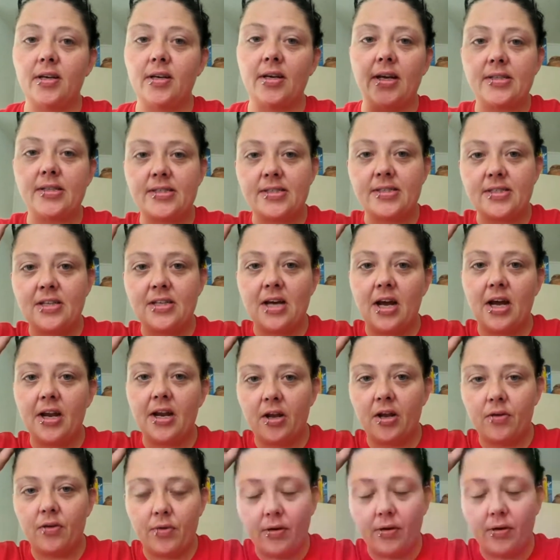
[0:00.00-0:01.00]
It's not
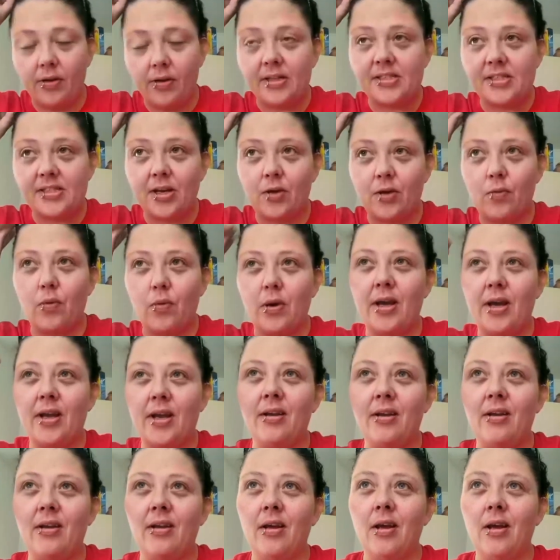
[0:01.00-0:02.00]
unrealistic
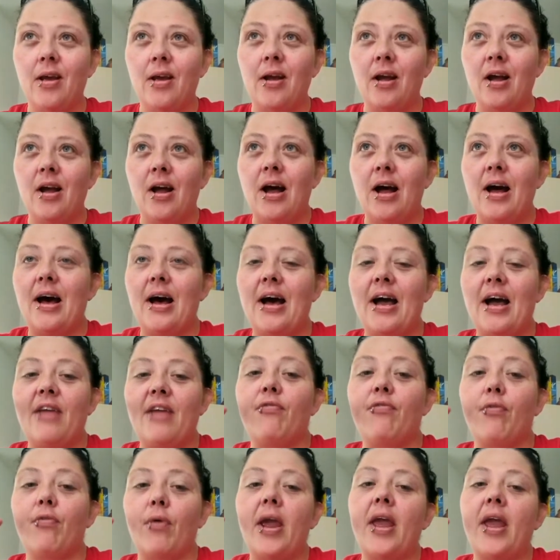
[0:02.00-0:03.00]
when I've
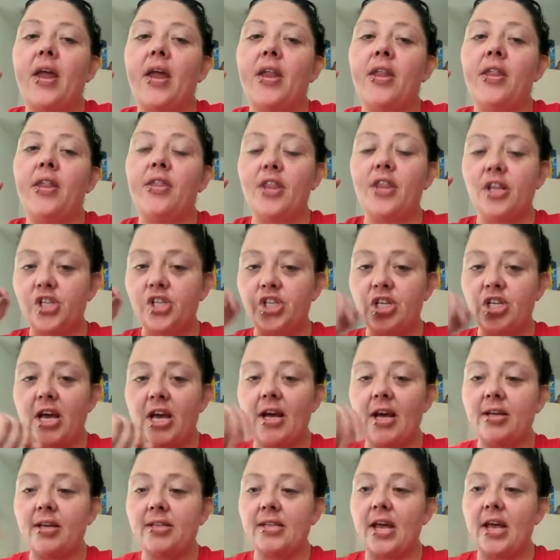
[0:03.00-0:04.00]
ran the
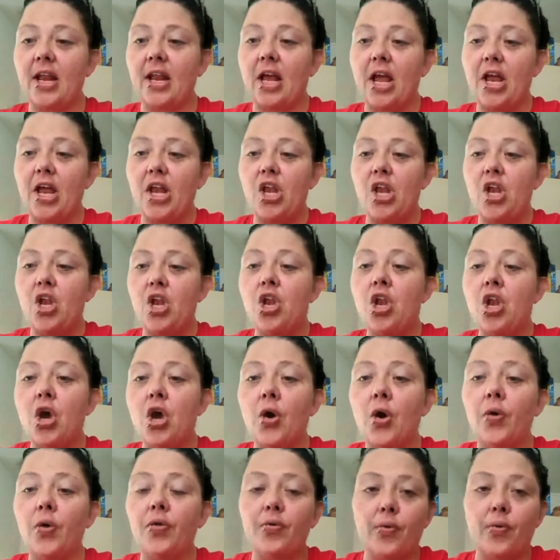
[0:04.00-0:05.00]
checks and I
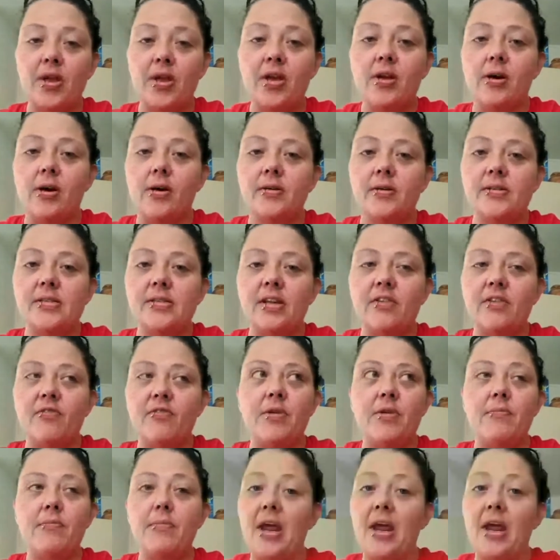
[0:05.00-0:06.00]
know the recalls that have
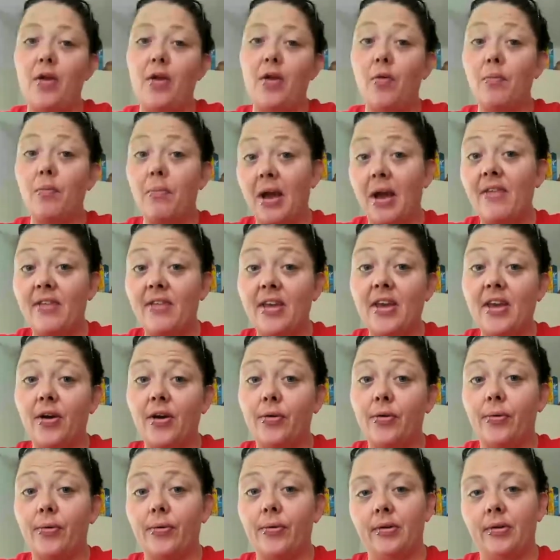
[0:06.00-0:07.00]
been made on my
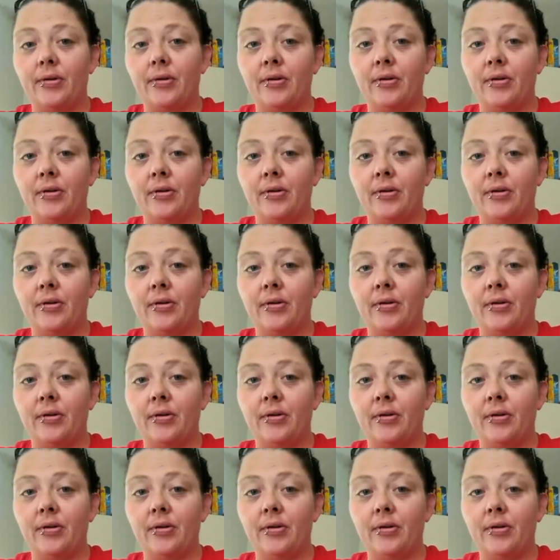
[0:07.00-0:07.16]
vehicle.